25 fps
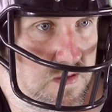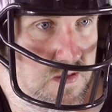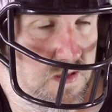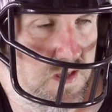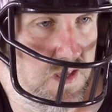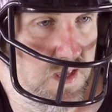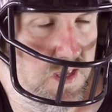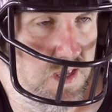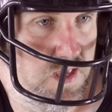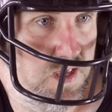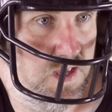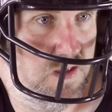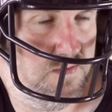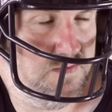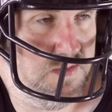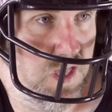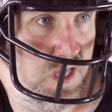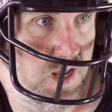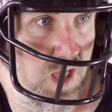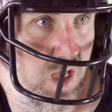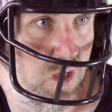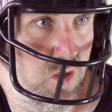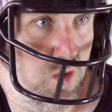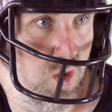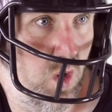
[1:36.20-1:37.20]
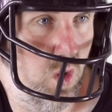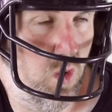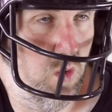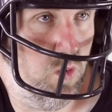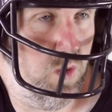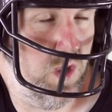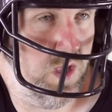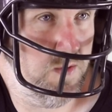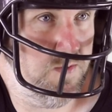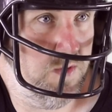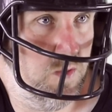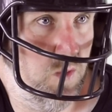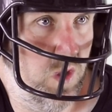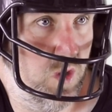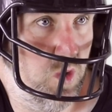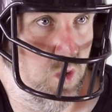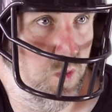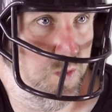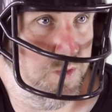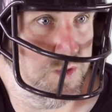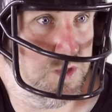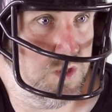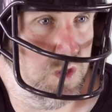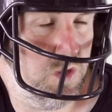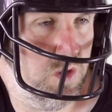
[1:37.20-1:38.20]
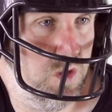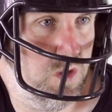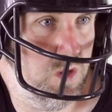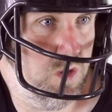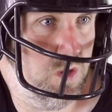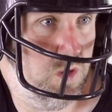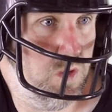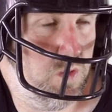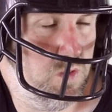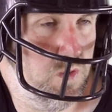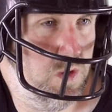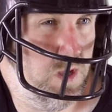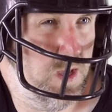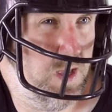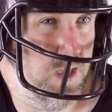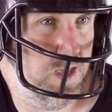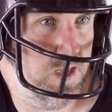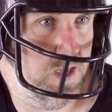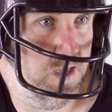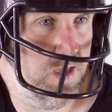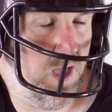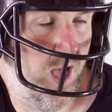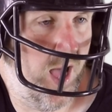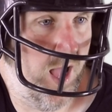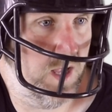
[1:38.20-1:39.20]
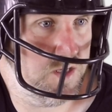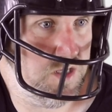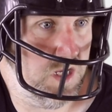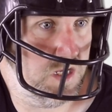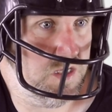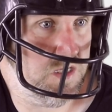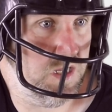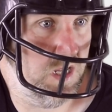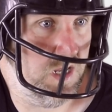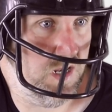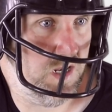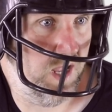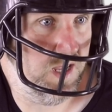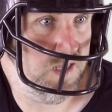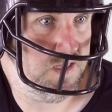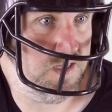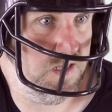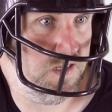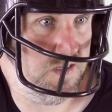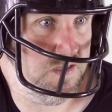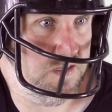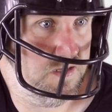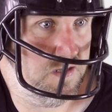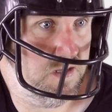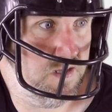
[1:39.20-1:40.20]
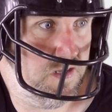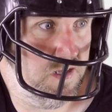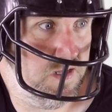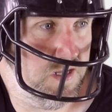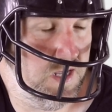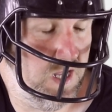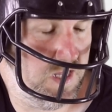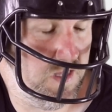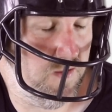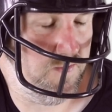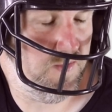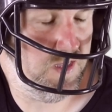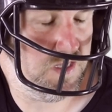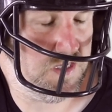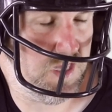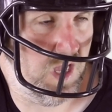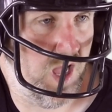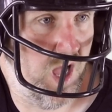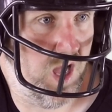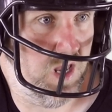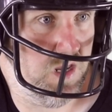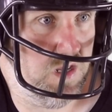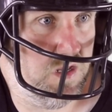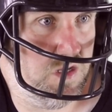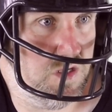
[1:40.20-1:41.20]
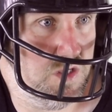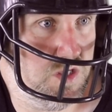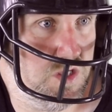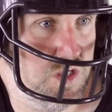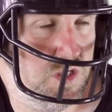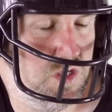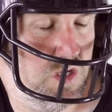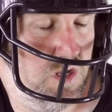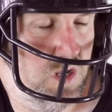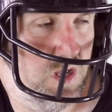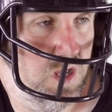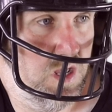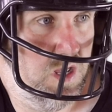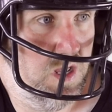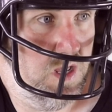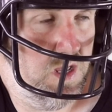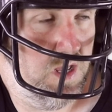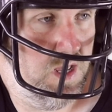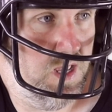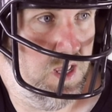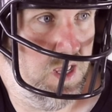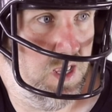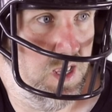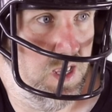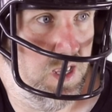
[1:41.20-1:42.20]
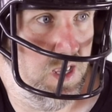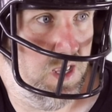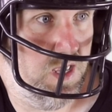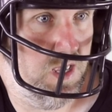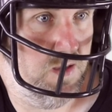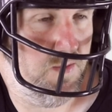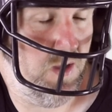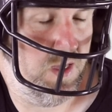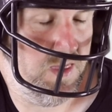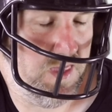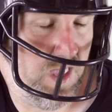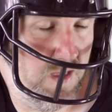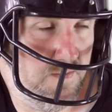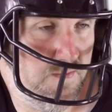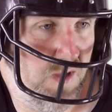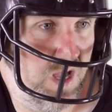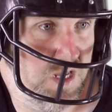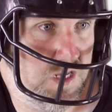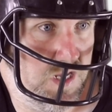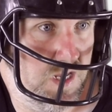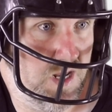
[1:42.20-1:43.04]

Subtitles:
then I'll go work my way up to Harchester United, Kidderminster Harriers, and then Man